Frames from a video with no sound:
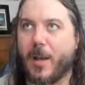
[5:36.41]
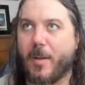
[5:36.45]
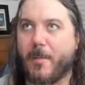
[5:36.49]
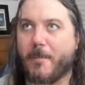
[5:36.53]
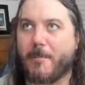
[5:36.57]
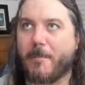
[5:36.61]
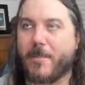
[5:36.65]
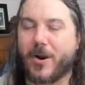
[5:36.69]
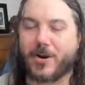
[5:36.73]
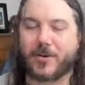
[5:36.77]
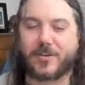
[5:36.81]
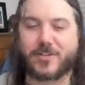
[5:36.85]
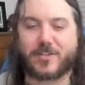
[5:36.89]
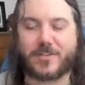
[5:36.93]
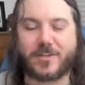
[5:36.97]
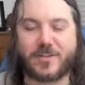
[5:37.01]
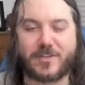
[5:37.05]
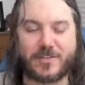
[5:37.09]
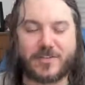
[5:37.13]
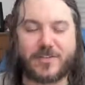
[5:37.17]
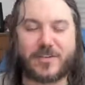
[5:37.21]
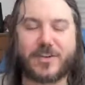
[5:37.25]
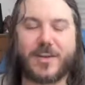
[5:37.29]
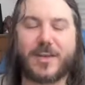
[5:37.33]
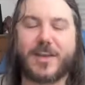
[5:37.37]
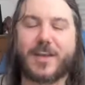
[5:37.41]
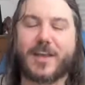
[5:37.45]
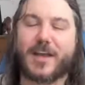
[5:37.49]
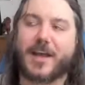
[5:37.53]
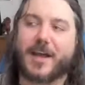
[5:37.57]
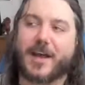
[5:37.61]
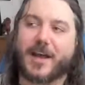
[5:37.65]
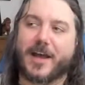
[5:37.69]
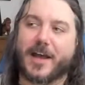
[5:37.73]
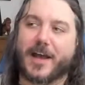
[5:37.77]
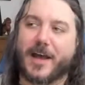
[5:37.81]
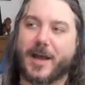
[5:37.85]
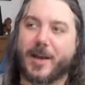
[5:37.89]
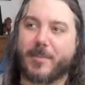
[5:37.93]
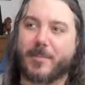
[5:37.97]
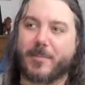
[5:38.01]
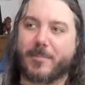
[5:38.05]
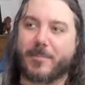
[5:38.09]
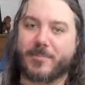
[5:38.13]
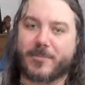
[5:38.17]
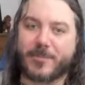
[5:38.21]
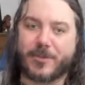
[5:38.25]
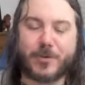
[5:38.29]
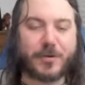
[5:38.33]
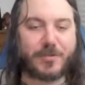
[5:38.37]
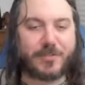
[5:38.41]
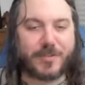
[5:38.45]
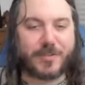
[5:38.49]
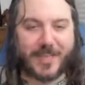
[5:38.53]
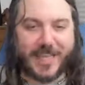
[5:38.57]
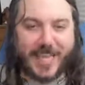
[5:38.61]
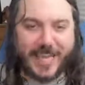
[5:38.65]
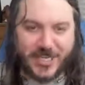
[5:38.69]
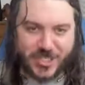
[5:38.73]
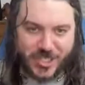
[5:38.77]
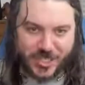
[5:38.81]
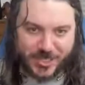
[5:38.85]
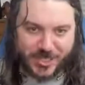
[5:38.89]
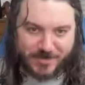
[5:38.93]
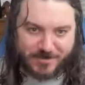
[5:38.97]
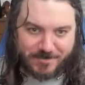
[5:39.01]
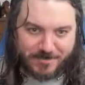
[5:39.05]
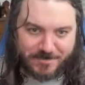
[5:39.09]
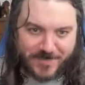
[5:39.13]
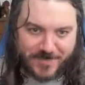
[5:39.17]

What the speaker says: Marxist unification.